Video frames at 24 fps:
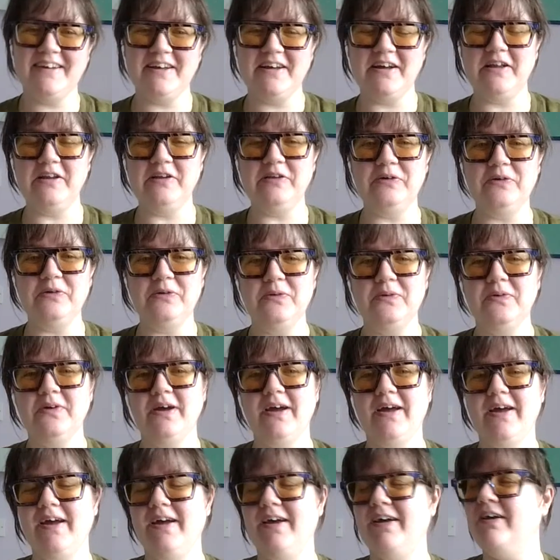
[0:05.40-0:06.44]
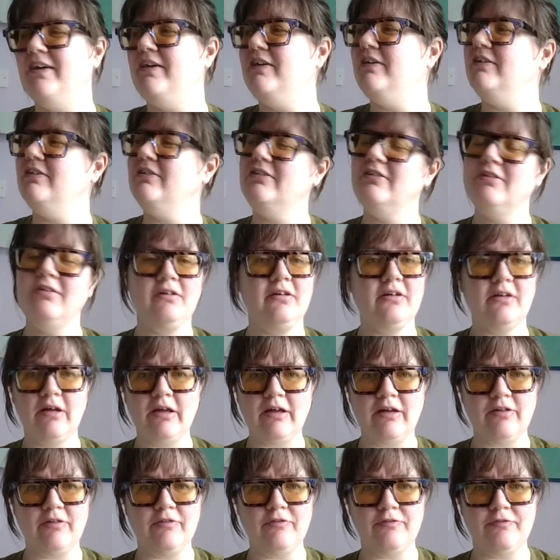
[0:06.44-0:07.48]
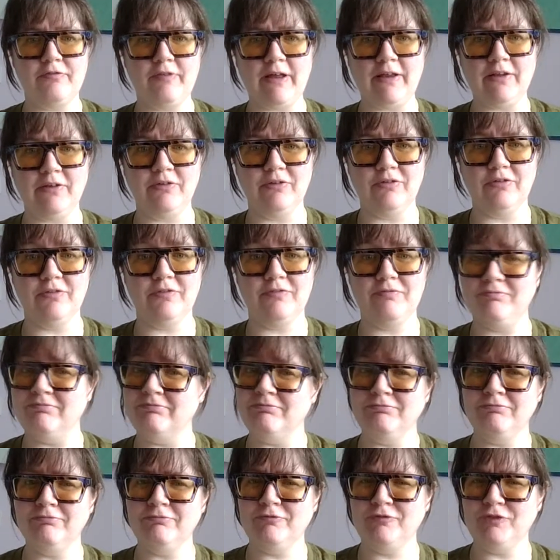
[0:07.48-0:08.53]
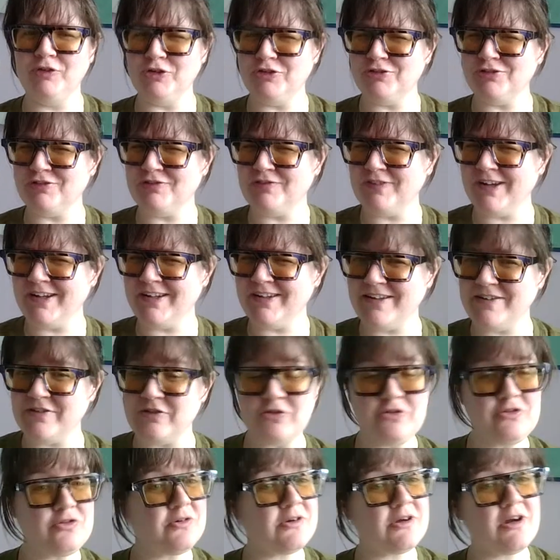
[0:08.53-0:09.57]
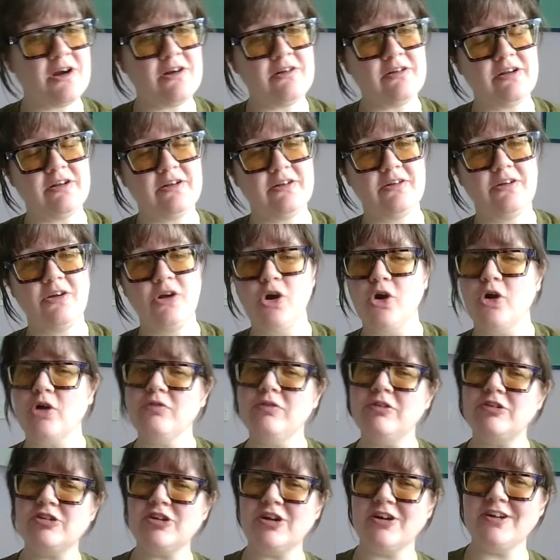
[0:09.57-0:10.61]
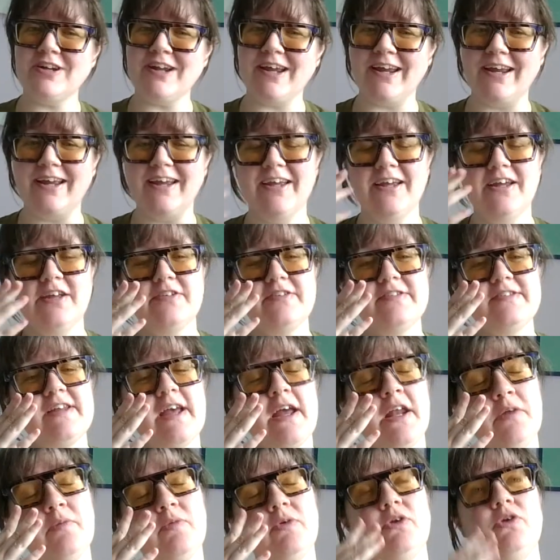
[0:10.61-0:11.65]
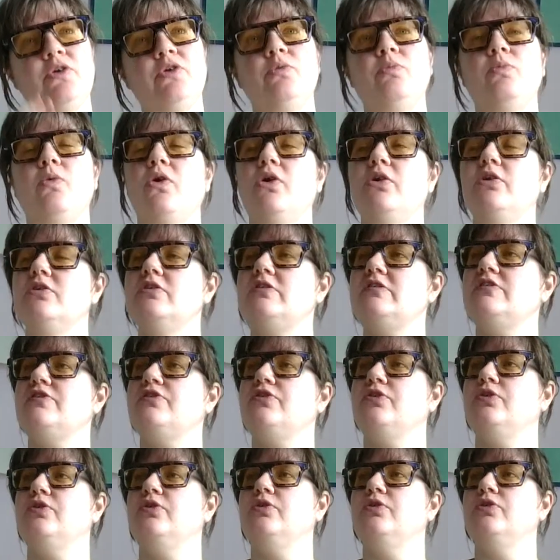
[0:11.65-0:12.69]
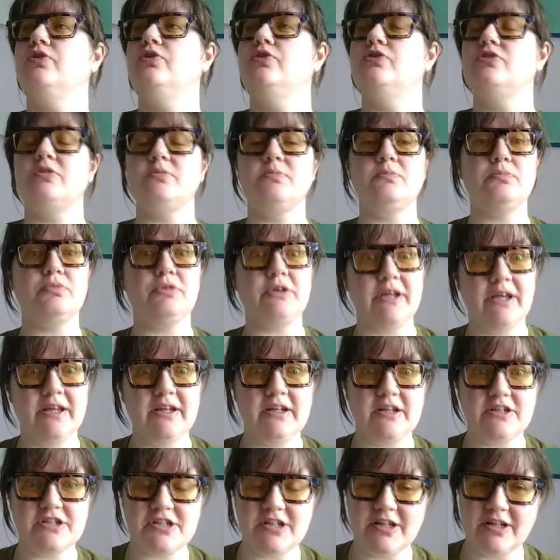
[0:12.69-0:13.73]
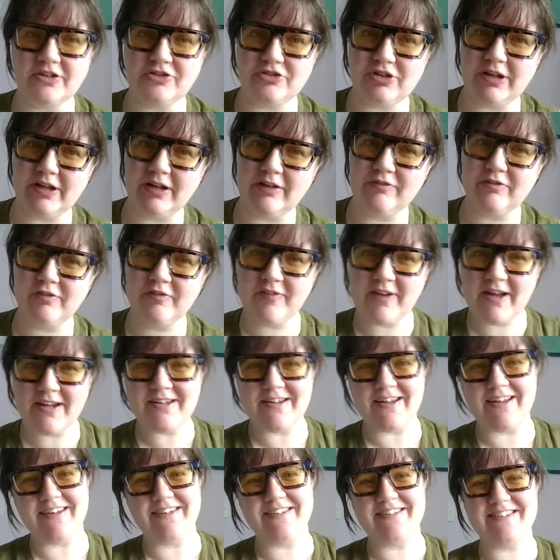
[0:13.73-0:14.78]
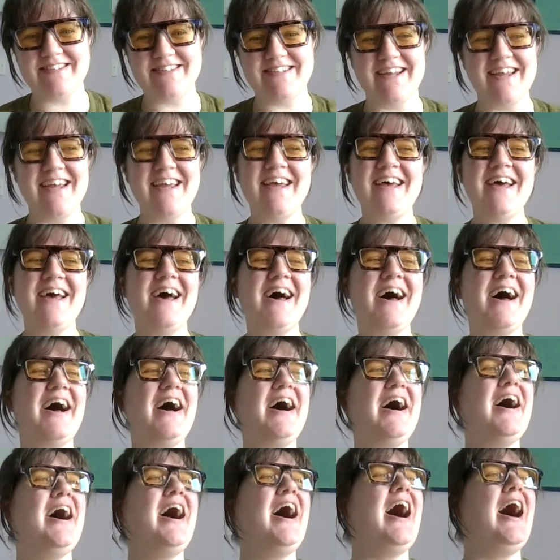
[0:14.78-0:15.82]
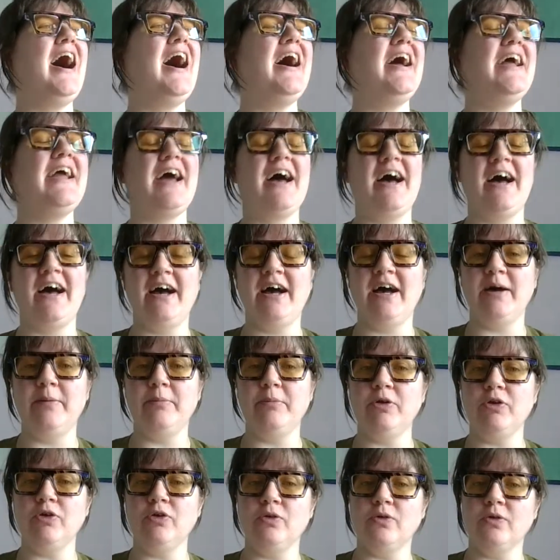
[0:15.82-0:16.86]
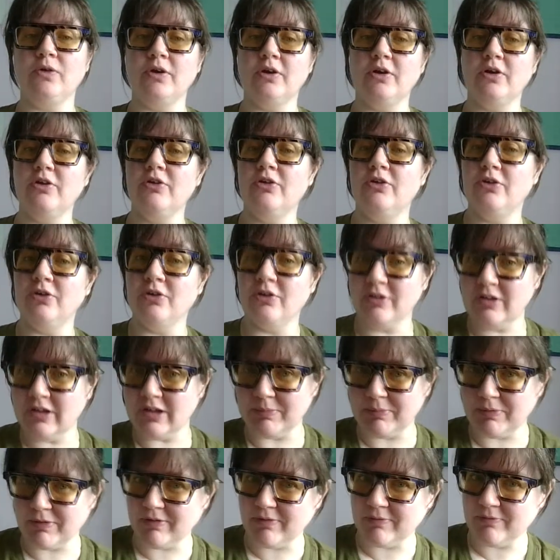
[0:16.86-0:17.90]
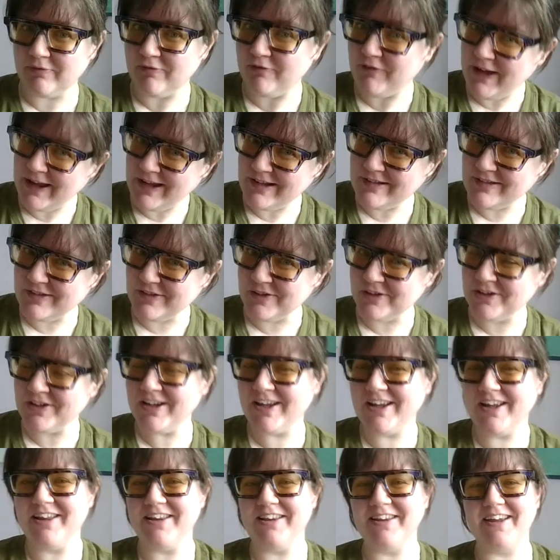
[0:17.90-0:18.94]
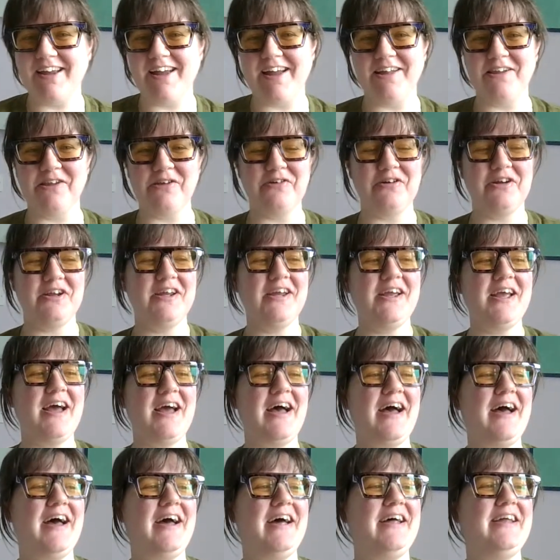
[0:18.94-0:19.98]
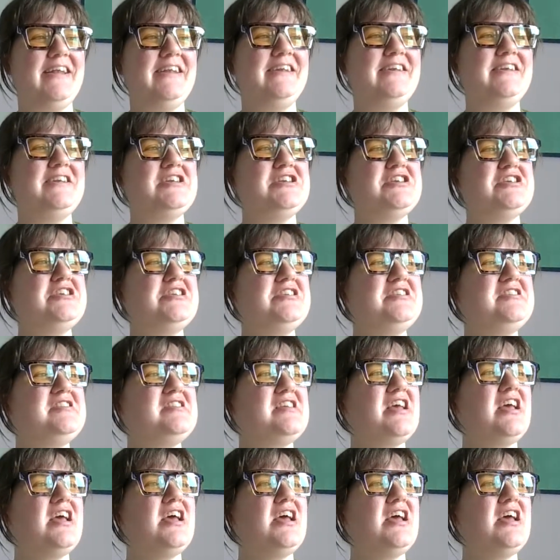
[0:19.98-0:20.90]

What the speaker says: Hello, fellow future fan dancers or current or returning, just anyone who wants to do some preconditioning training for fan dance. I am your naughty professor, Eilidh, and